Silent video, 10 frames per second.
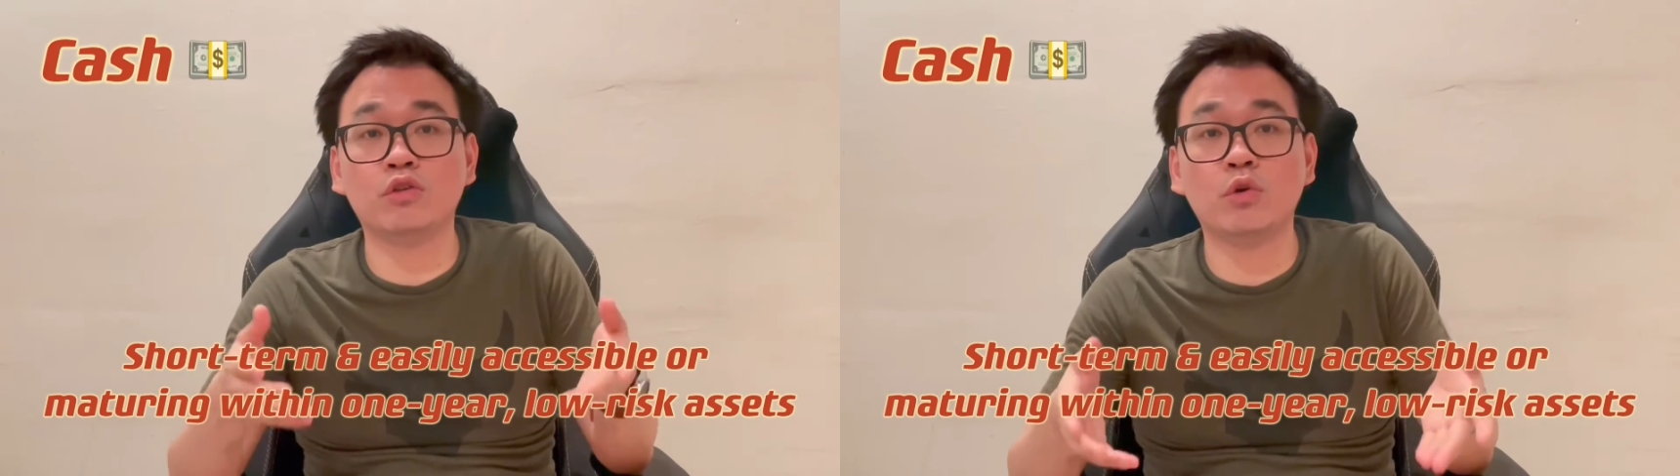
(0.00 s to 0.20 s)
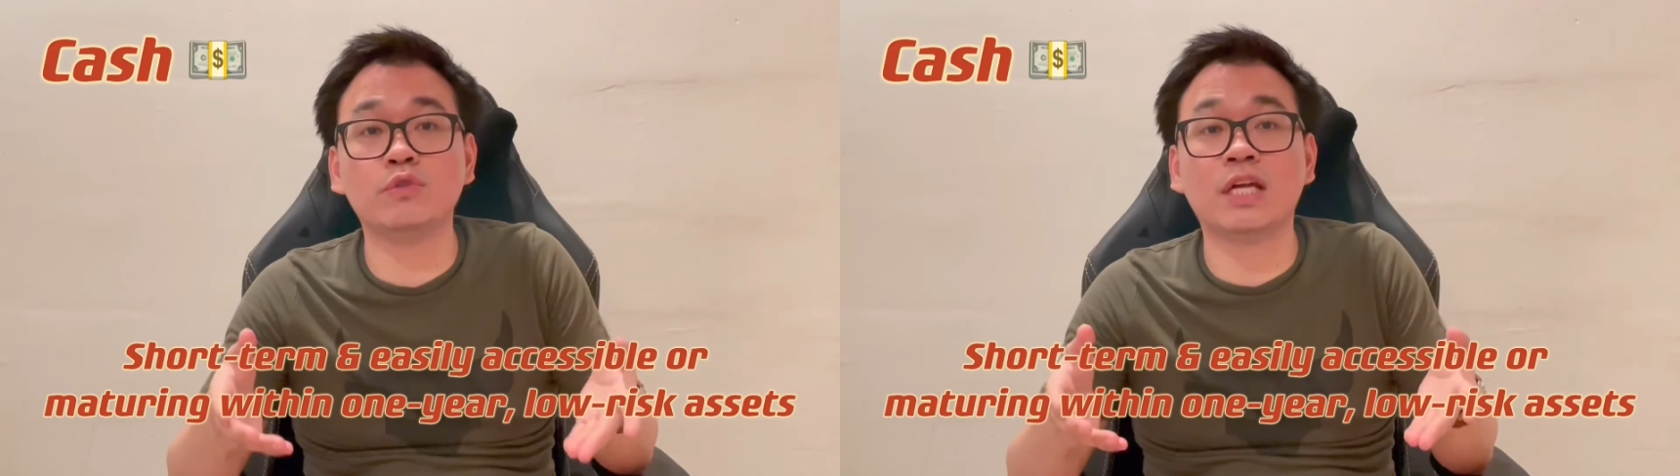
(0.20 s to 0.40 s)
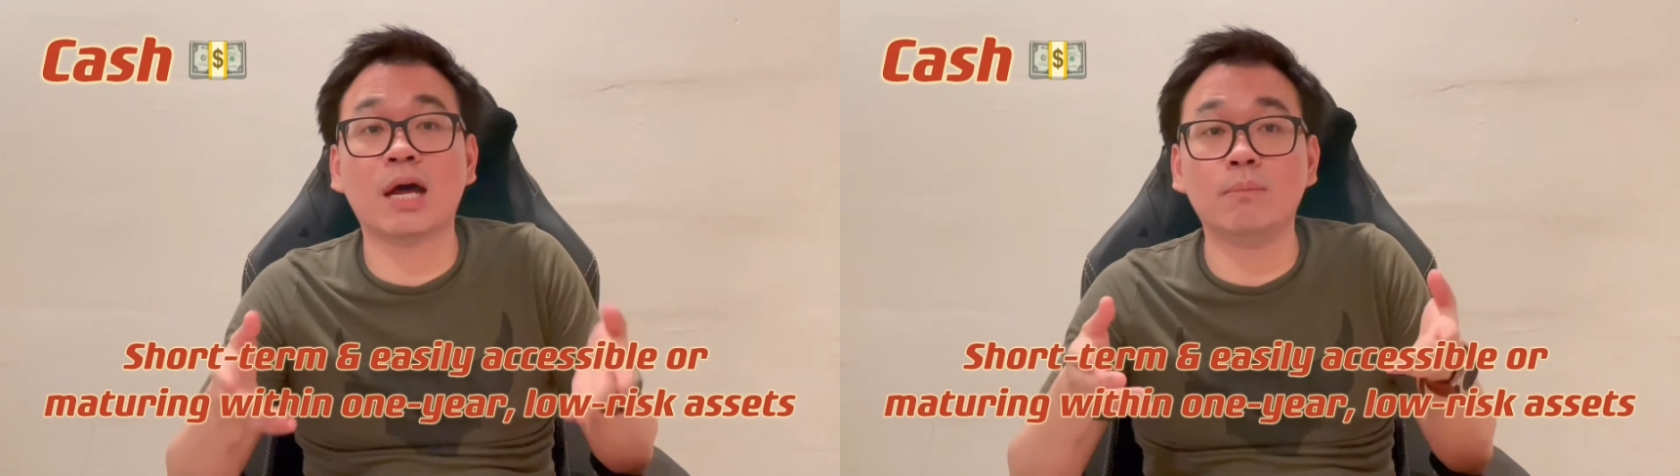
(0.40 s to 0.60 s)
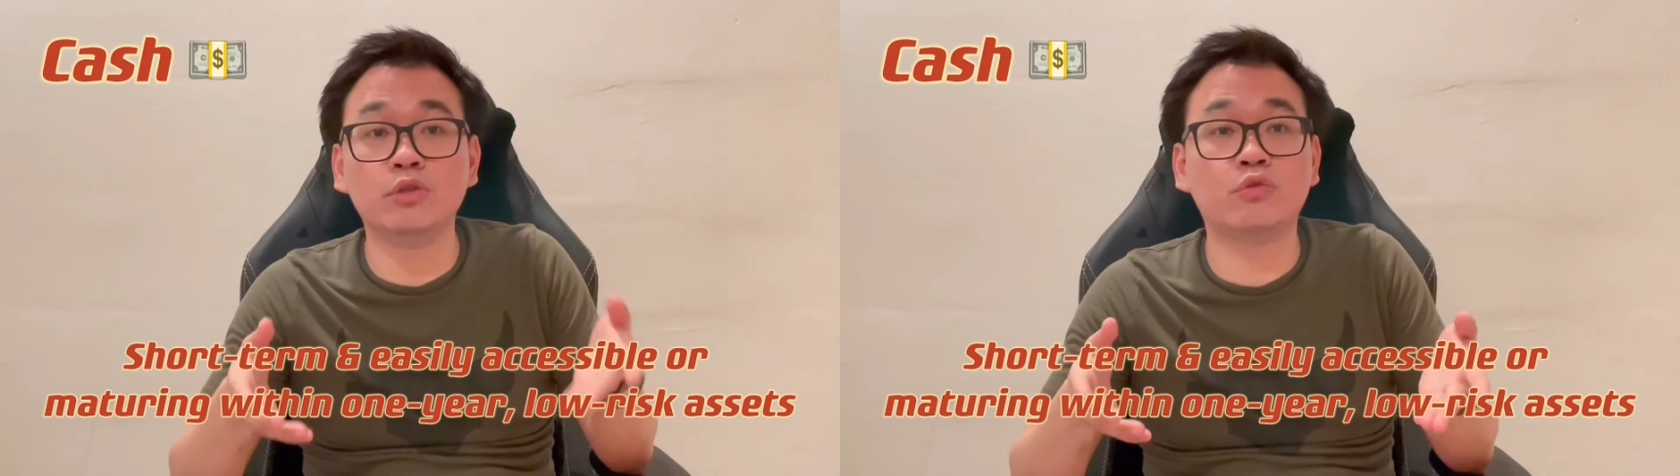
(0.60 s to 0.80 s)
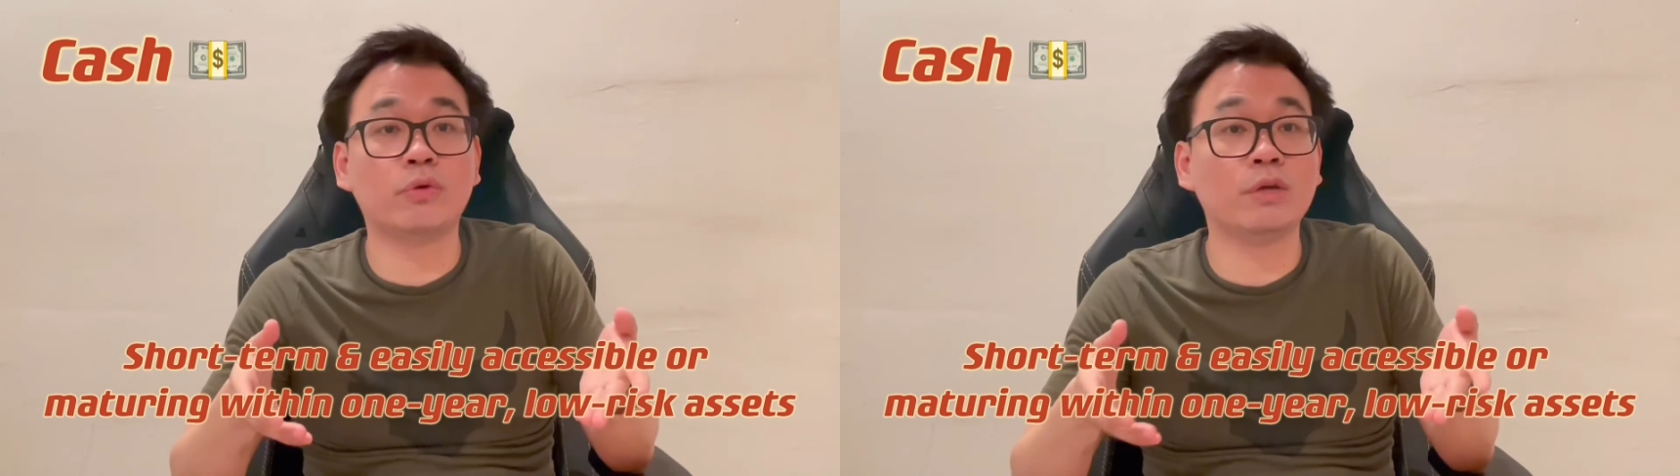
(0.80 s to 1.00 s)
those that are
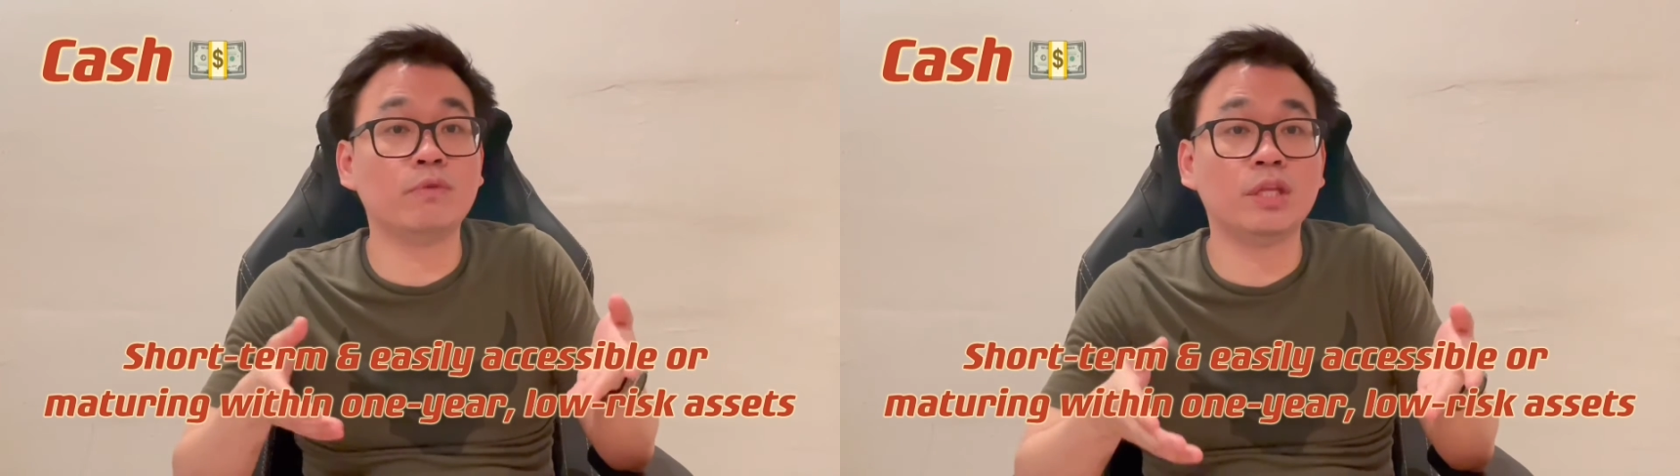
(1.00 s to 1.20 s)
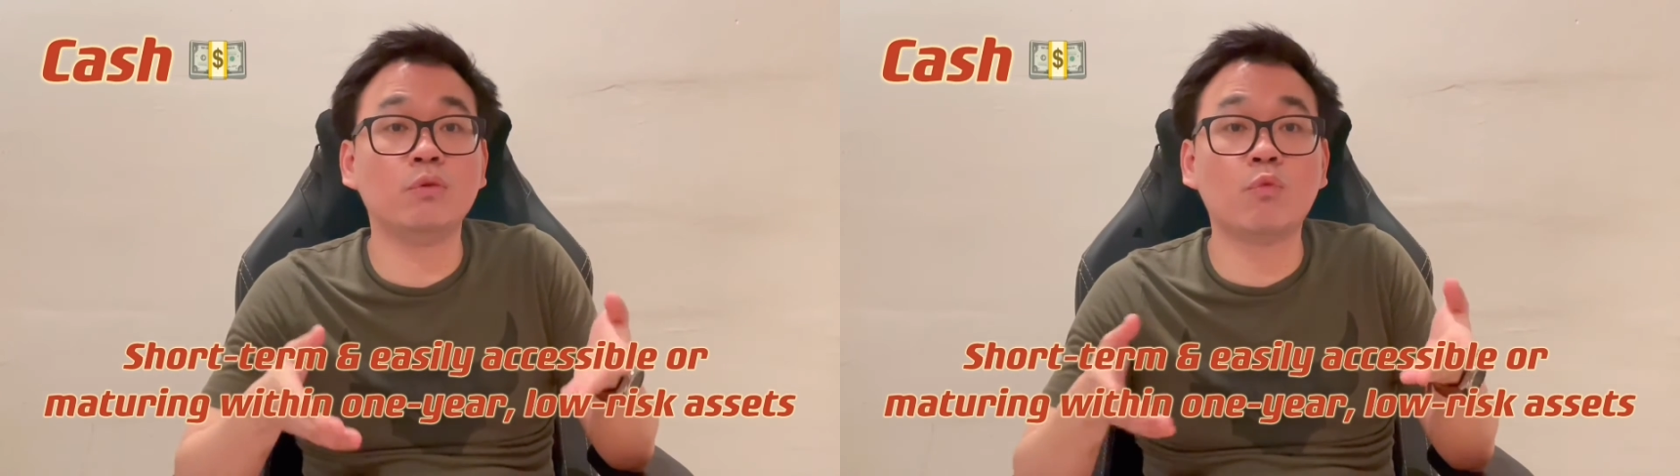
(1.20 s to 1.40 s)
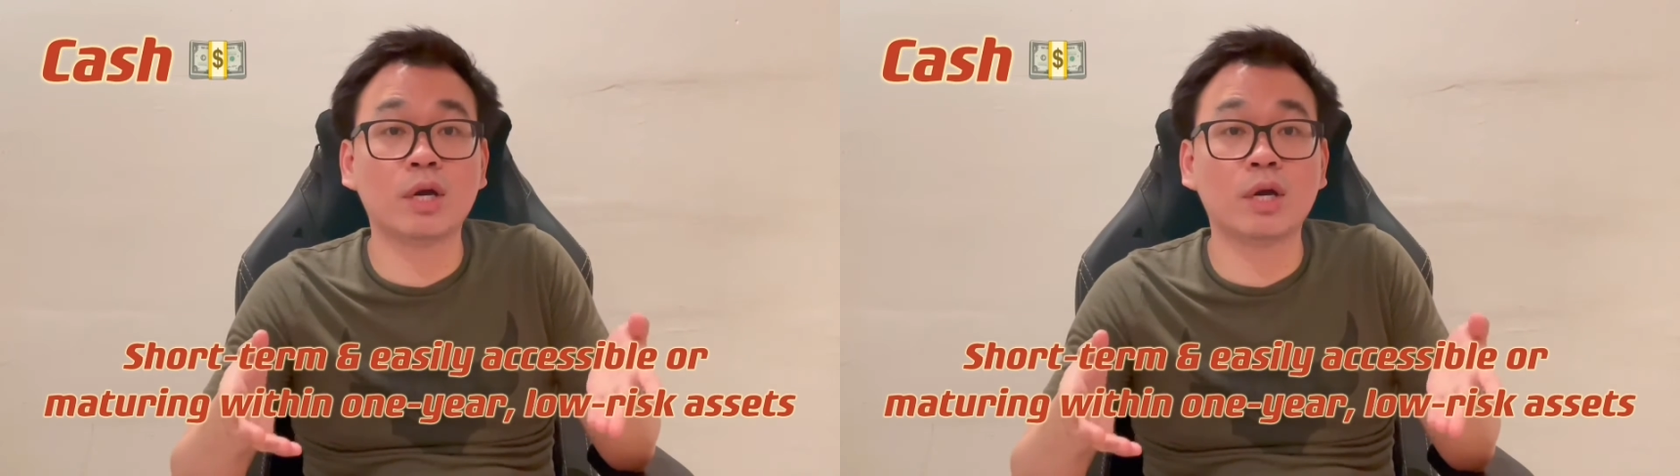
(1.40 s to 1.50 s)
maturing within